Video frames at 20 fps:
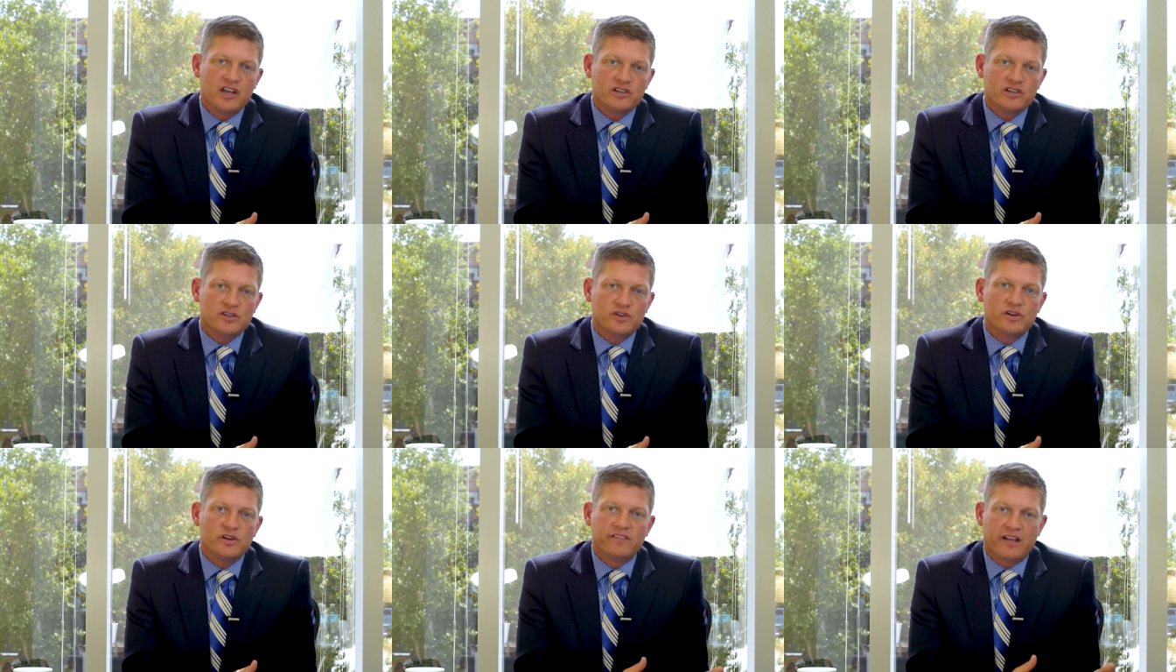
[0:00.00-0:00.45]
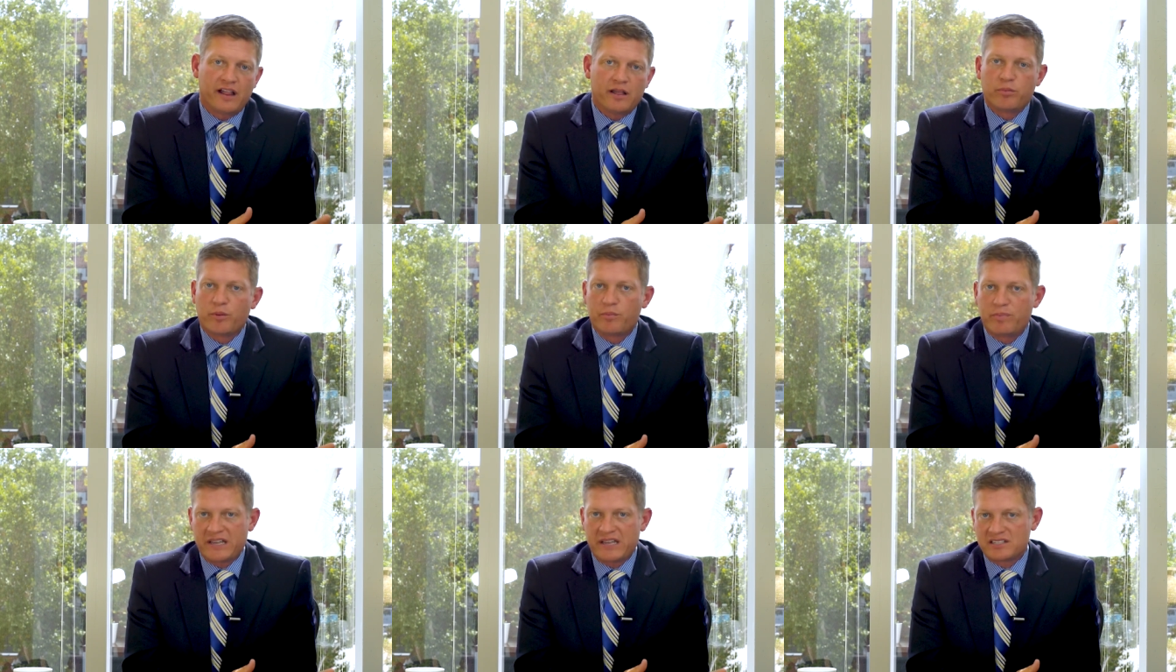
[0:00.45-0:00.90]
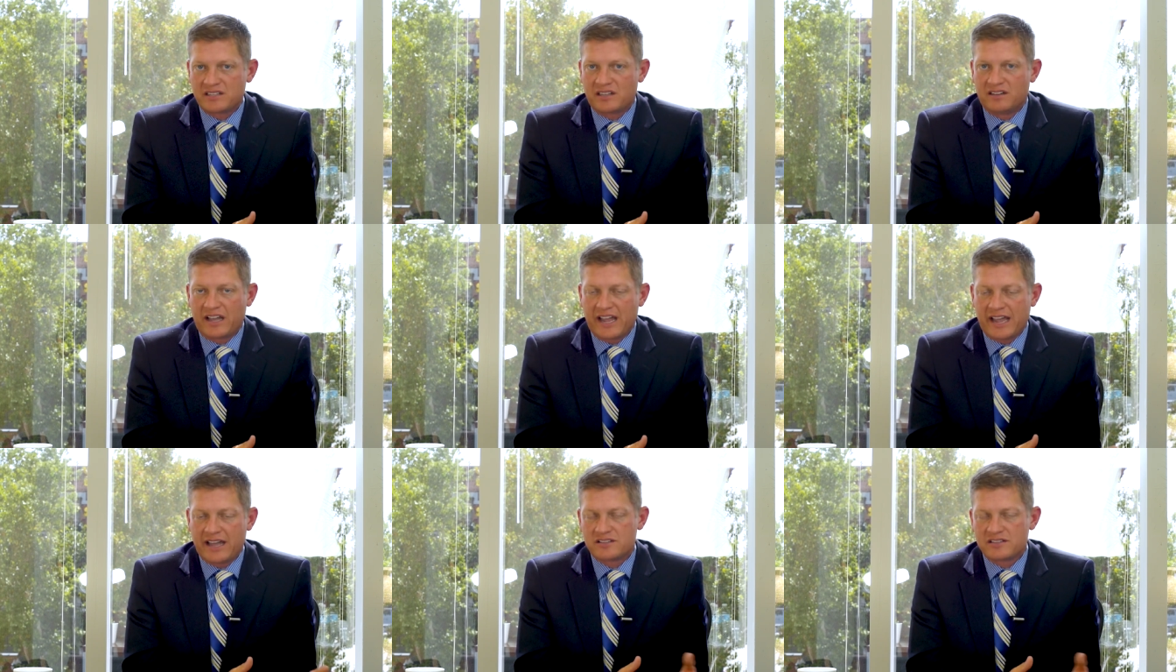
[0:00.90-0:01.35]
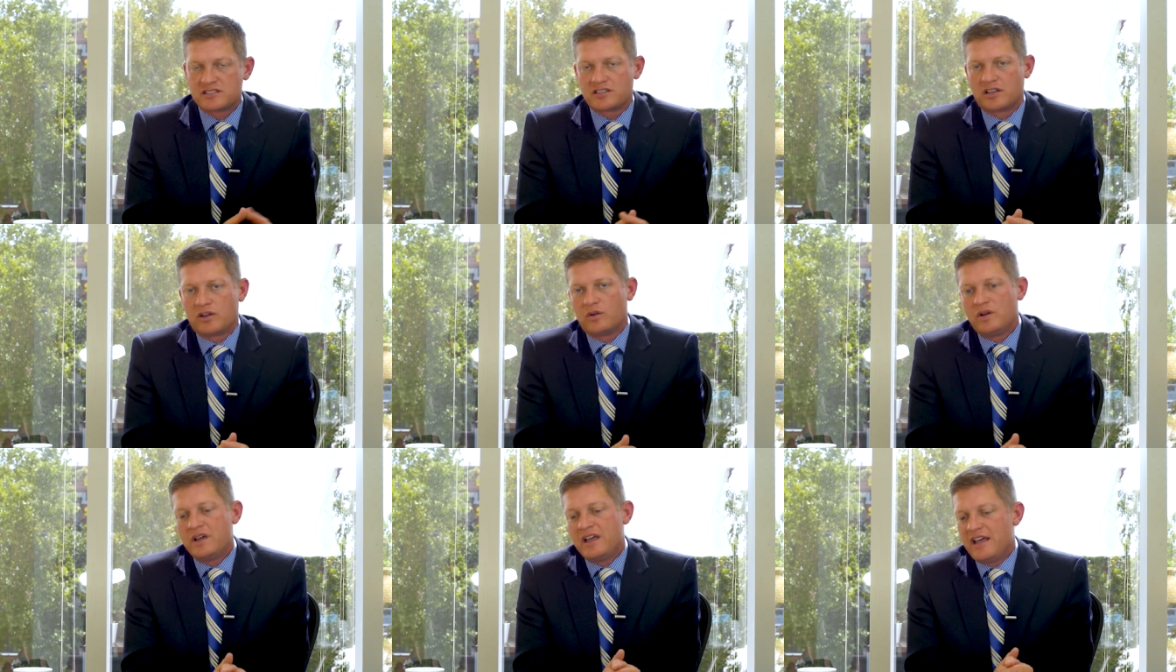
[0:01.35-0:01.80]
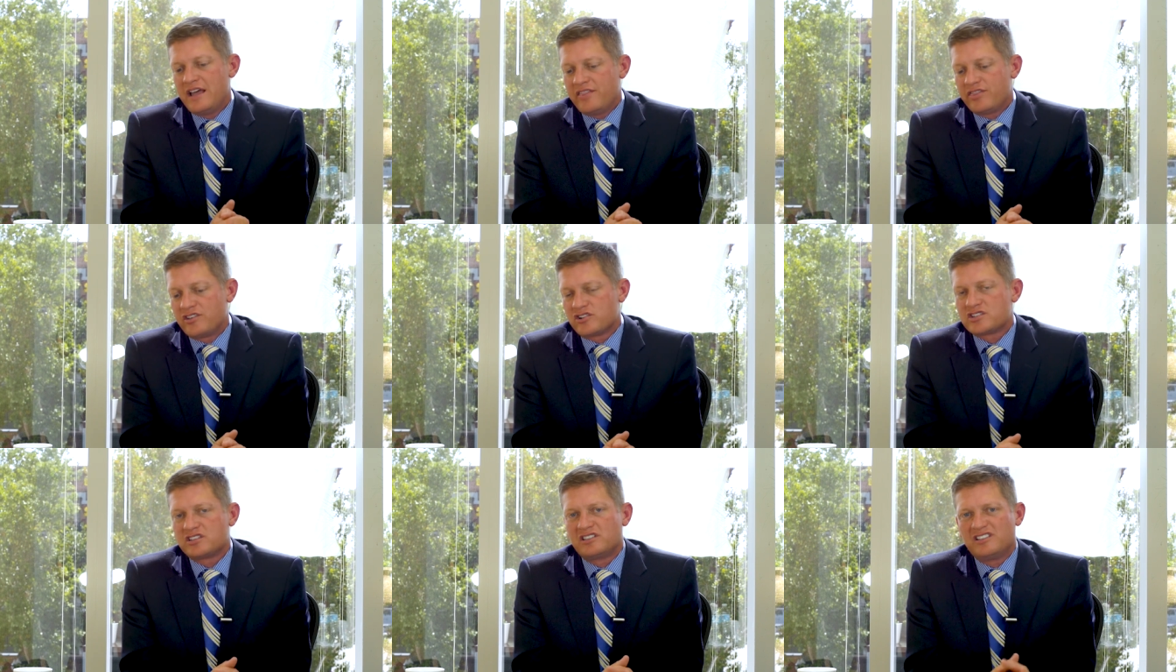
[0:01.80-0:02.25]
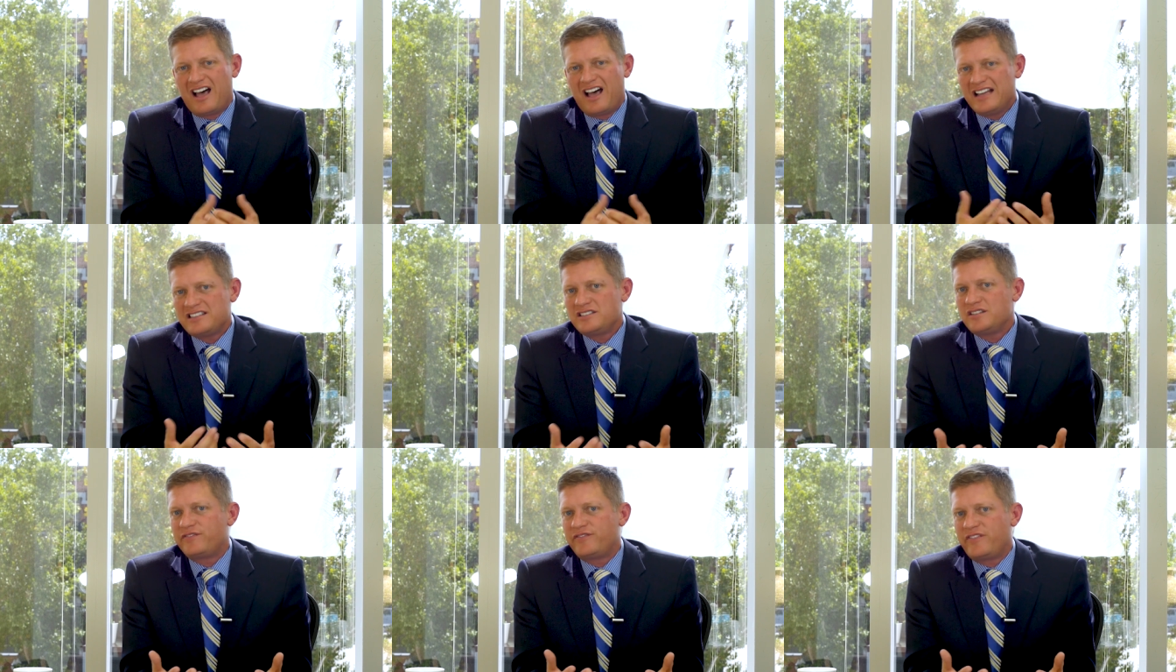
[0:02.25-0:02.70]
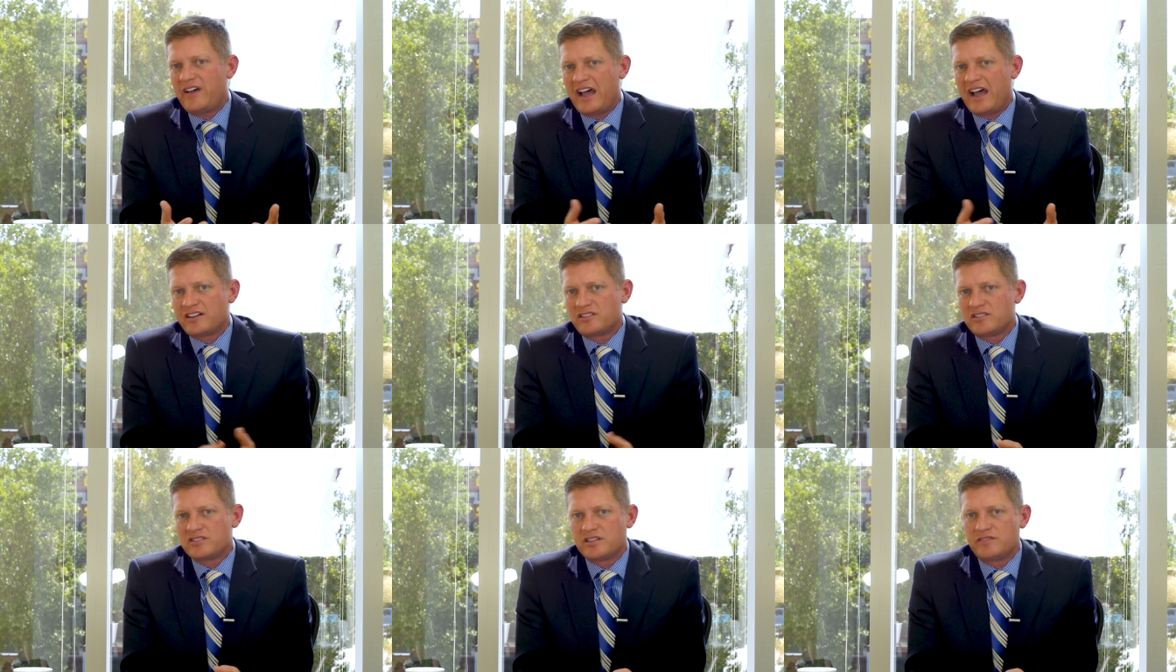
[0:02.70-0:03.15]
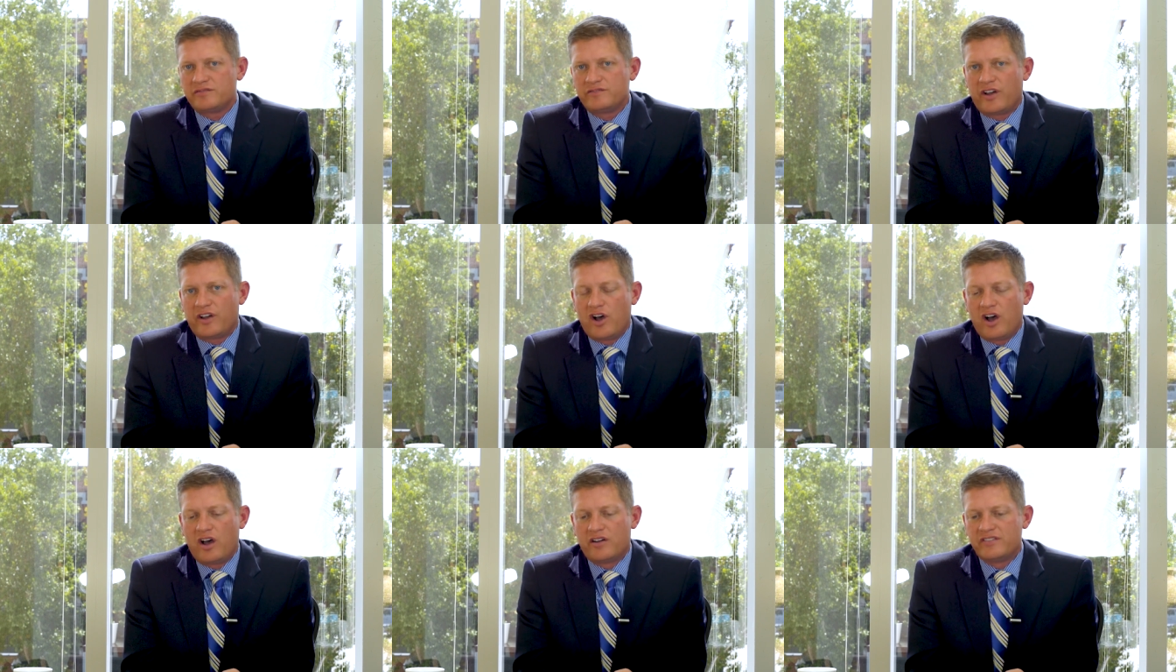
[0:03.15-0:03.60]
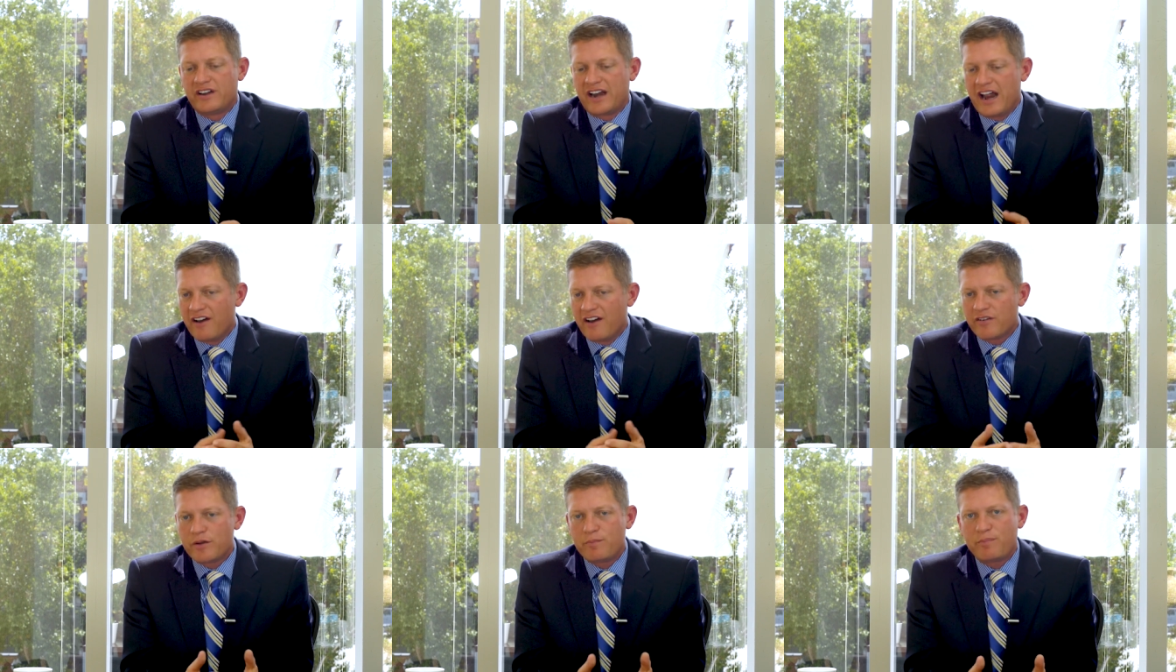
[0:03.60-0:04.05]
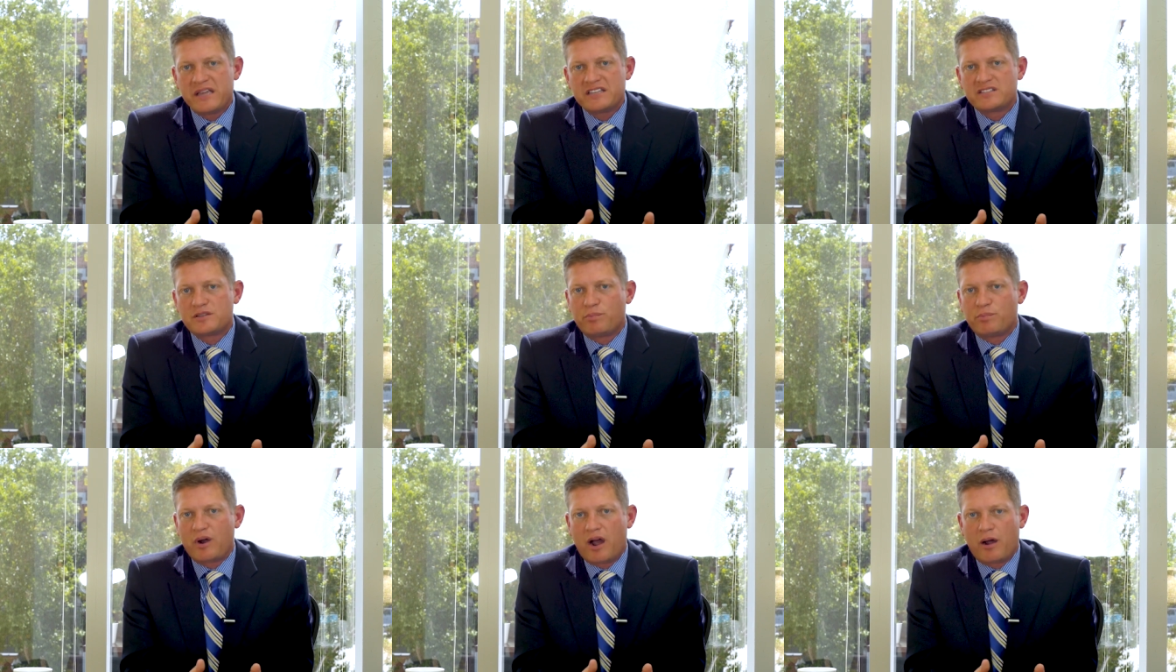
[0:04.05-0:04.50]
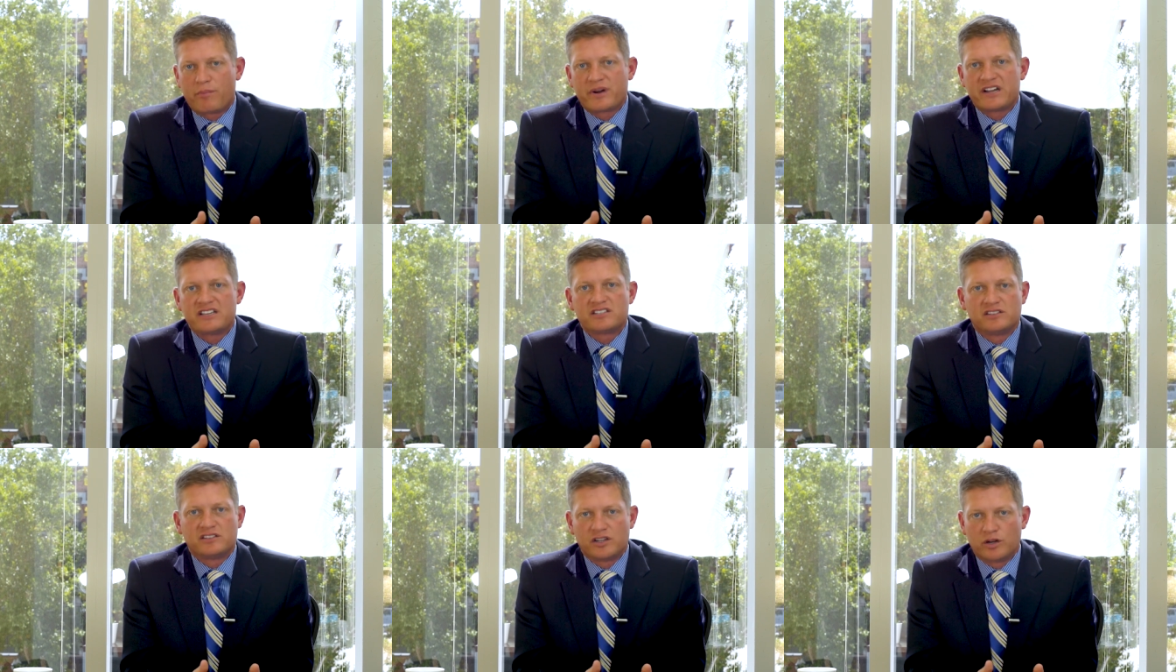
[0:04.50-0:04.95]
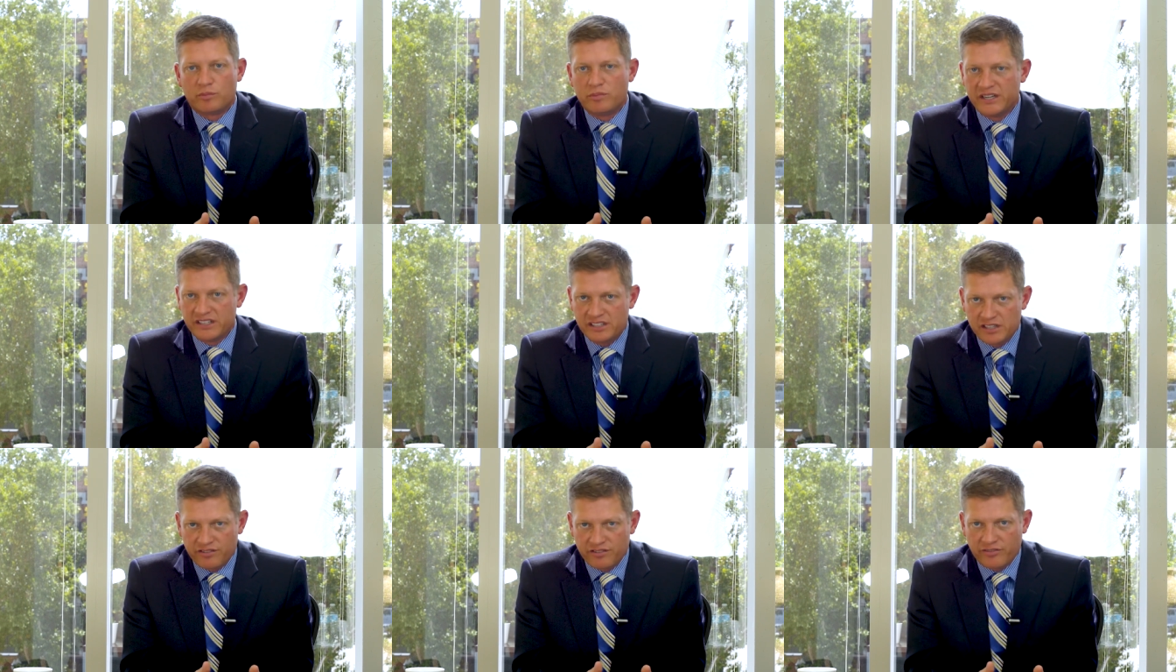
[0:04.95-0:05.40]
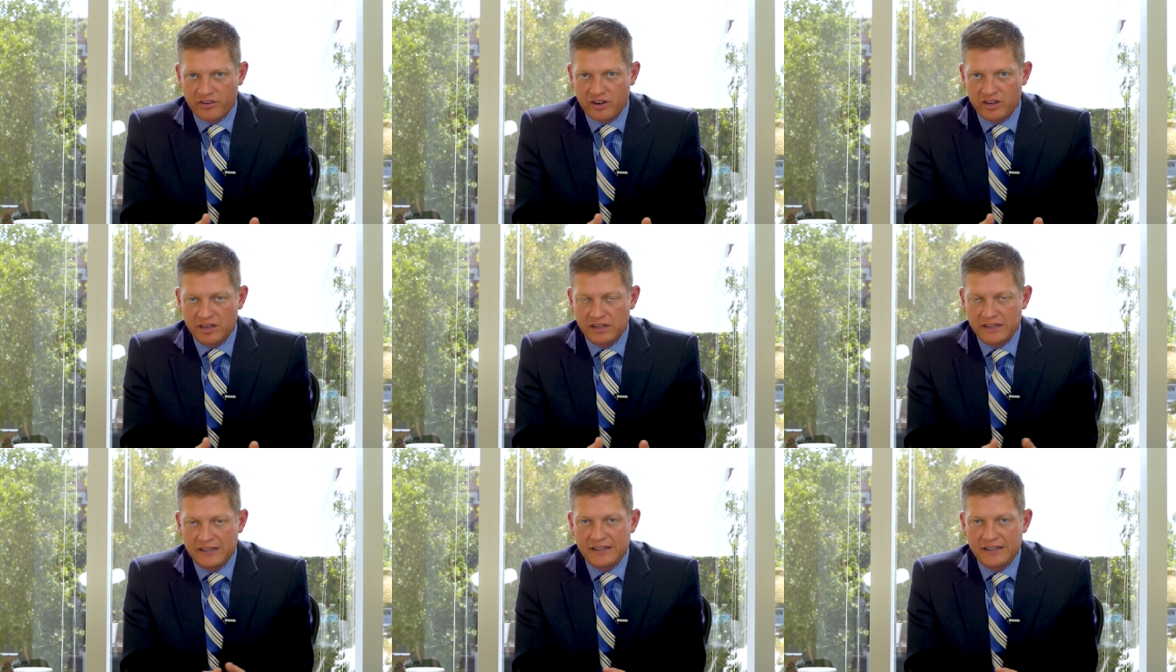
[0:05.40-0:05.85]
to develop a piece of land. So there's lots of factors involved, and every piece of property is a little bit different.